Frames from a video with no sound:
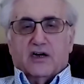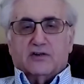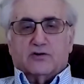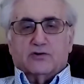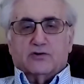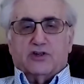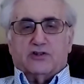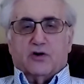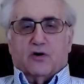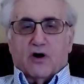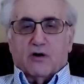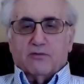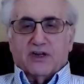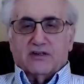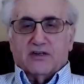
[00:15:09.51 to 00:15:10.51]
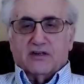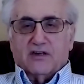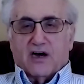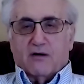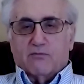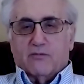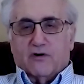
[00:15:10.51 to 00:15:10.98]
to determine the
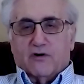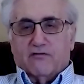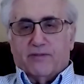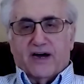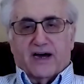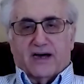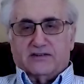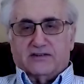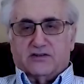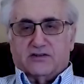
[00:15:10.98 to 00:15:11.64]
number of beds,